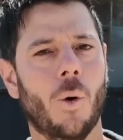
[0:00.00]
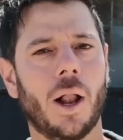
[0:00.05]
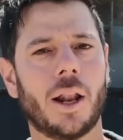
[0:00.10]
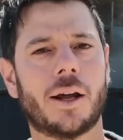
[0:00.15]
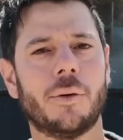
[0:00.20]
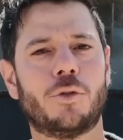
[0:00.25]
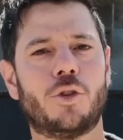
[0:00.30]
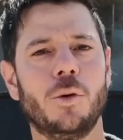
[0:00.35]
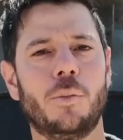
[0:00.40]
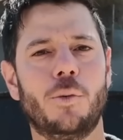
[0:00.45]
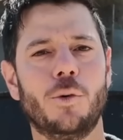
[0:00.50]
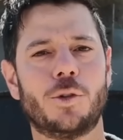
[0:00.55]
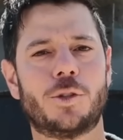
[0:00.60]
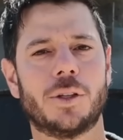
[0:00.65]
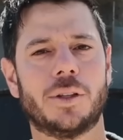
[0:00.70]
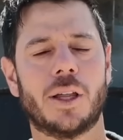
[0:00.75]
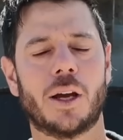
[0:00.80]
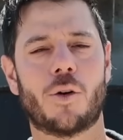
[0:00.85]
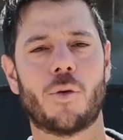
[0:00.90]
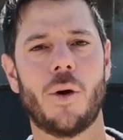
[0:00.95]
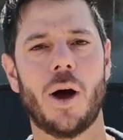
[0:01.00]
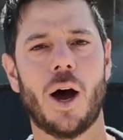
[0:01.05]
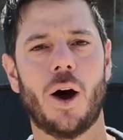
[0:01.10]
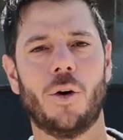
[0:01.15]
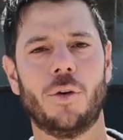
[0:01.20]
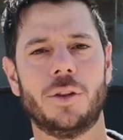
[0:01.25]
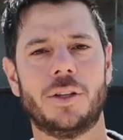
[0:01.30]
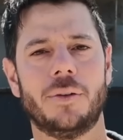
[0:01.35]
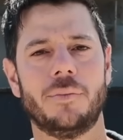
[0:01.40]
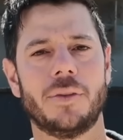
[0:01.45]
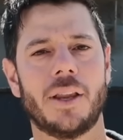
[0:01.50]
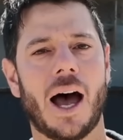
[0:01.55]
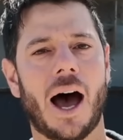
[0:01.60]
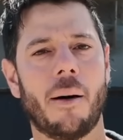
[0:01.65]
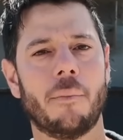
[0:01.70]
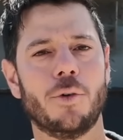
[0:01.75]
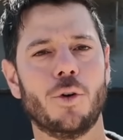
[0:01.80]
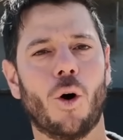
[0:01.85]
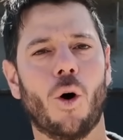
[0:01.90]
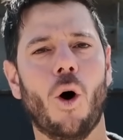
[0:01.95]
Welcome to Boots on the Ground.
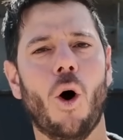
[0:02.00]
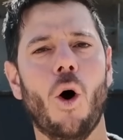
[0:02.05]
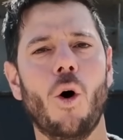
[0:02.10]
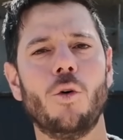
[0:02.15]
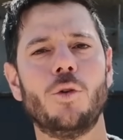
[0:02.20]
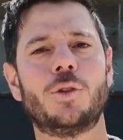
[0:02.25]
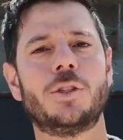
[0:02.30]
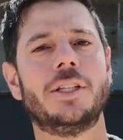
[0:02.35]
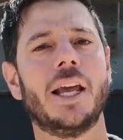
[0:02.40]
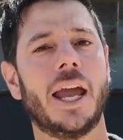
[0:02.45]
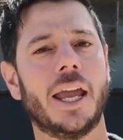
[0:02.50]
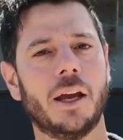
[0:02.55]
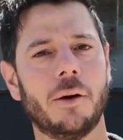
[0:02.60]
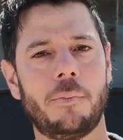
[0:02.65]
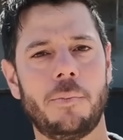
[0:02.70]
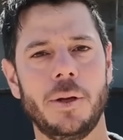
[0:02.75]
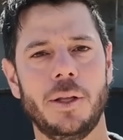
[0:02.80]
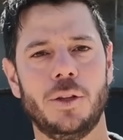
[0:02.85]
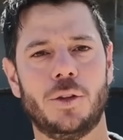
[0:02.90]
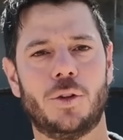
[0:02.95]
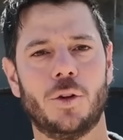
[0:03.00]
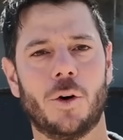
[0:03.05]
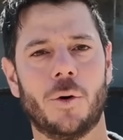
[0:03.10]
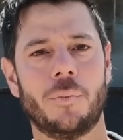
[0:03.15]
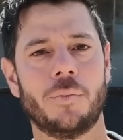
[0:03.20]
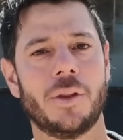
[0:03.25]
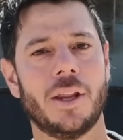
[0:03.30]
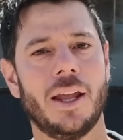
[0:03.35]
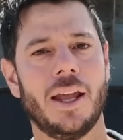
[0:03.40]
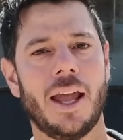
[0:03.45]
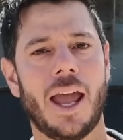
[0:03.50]
I'm your host, Yair Pinto,